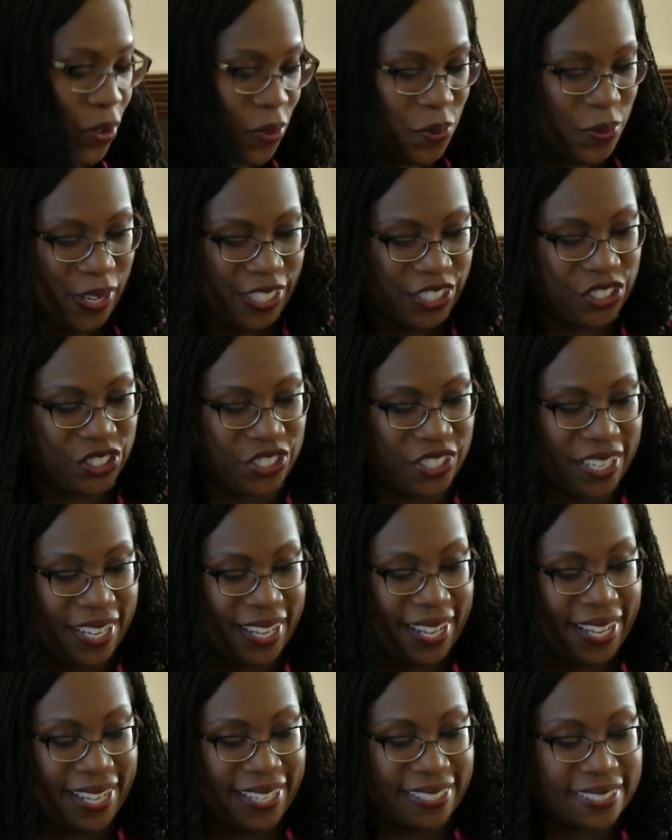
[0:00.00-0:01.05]
which
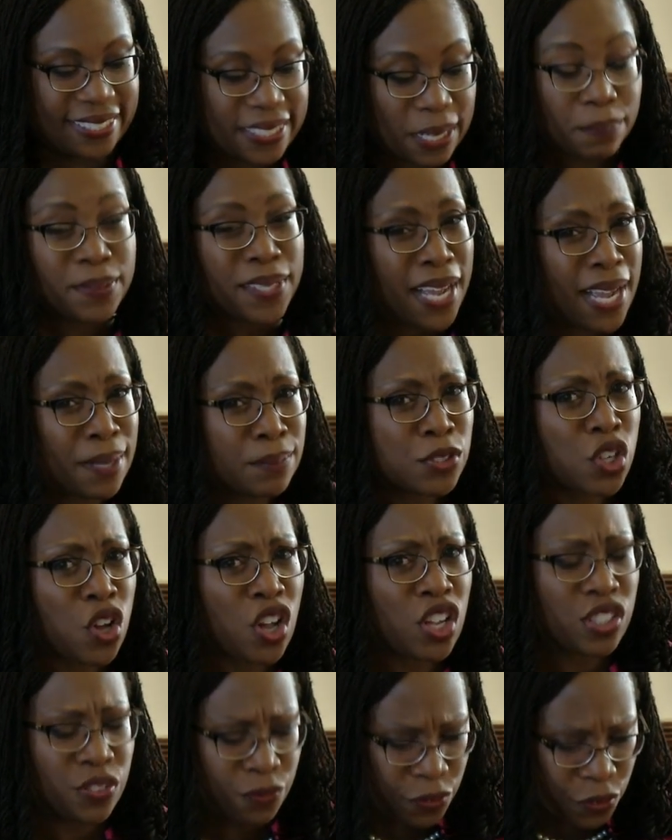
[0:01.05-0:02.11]
is sometimes
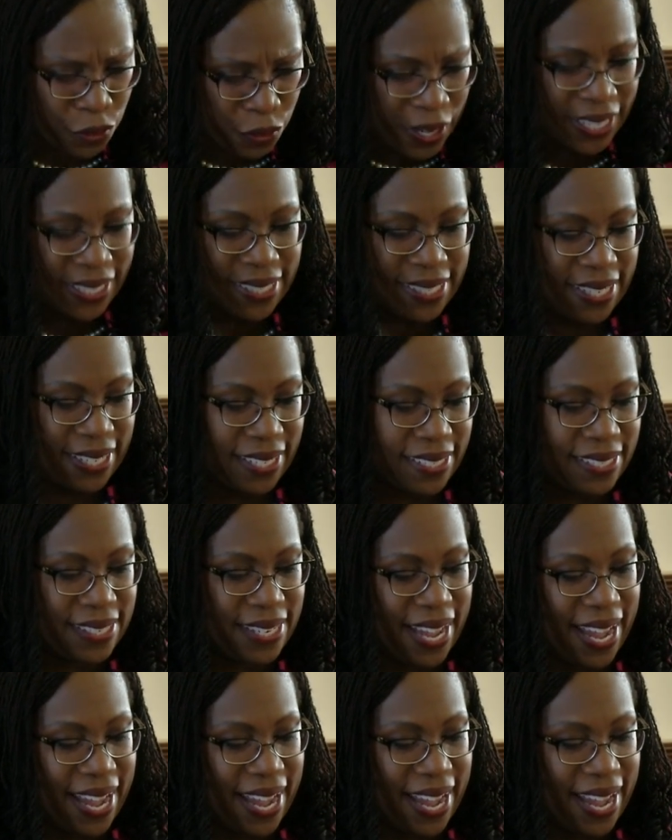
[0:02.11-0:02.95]
called forensics,